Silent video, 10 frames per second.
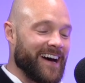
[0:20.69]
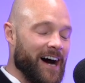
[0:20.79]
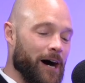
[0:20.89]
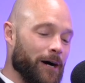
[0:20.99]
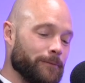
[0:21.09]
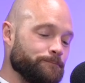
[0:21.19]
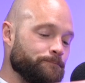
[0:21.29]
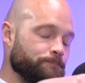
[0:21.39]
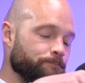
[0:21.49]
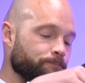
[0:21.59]
Um,
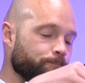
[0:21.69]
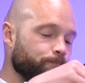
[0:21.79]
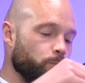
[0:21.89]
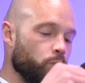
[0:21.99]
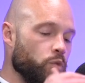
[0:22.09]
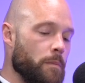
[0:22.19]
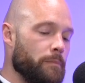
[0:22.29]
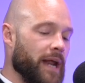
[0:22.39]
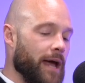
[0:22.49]
but I